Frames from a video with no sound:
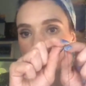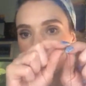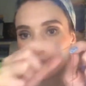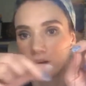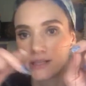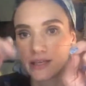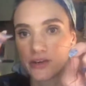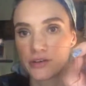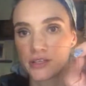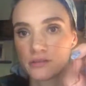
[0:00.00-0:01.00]
when it's at your
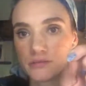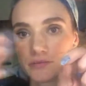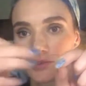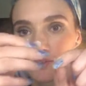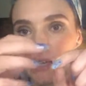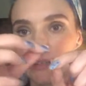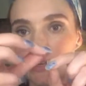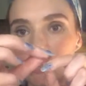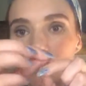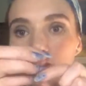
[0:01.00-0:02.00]
needle, so say it's like
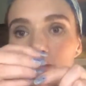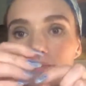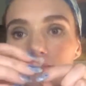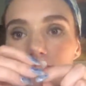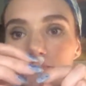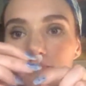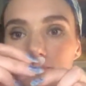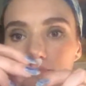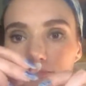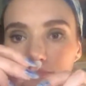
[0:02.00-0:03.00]
here,
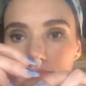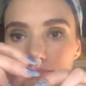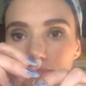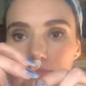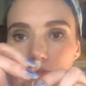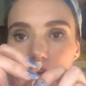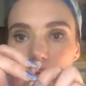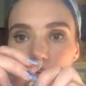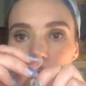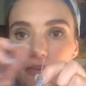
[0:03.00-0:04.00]
cut
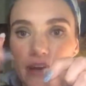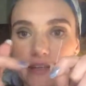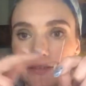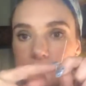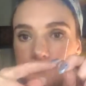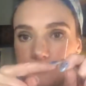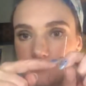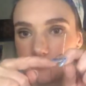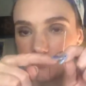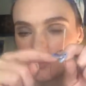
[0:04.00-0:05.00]
your thread,
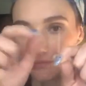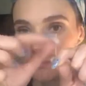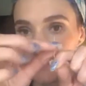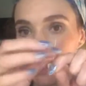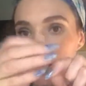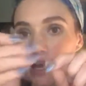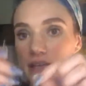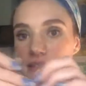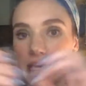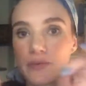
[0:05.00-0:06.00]

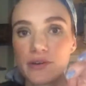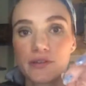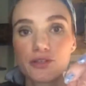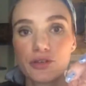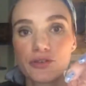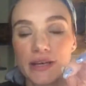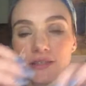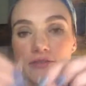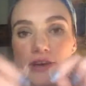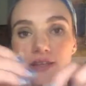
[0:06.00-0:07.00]
separate the 2 strands of
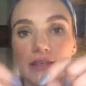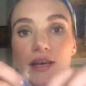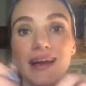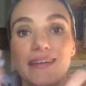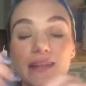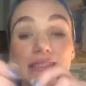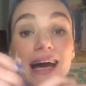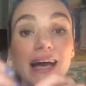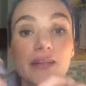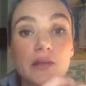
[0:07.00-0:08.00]
thread, and then
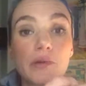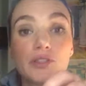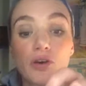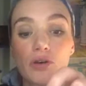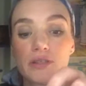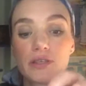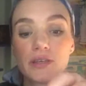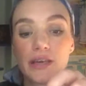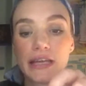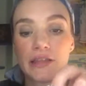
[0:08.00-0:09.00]
tie a double knot
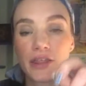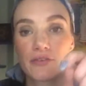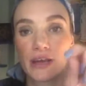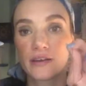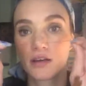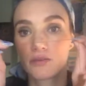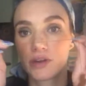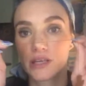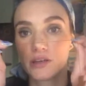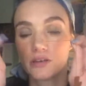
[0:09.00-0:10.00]
in the thread right
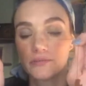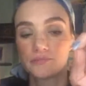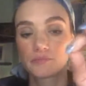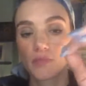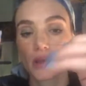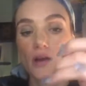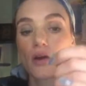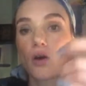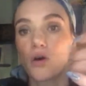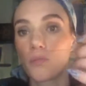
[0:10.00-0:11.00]
here.
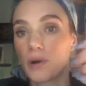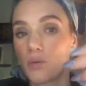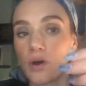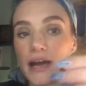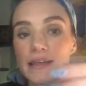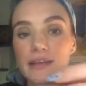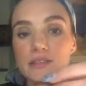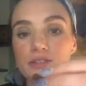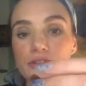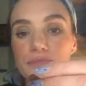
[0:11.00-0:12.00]
But what I like to
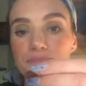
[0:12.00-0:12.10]
do,